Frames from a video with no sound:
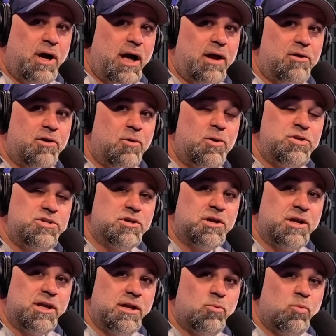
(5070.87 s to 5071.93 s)
I don't know what you're
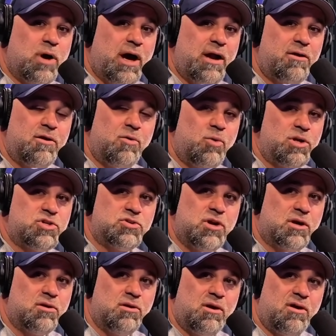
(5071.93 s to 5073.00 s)
going to... I don't know what
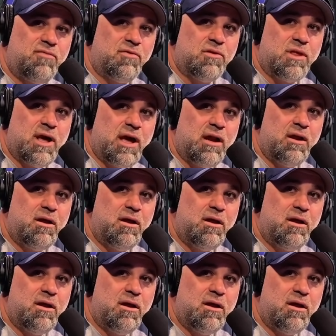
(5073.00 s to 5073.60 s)
truck will offer that.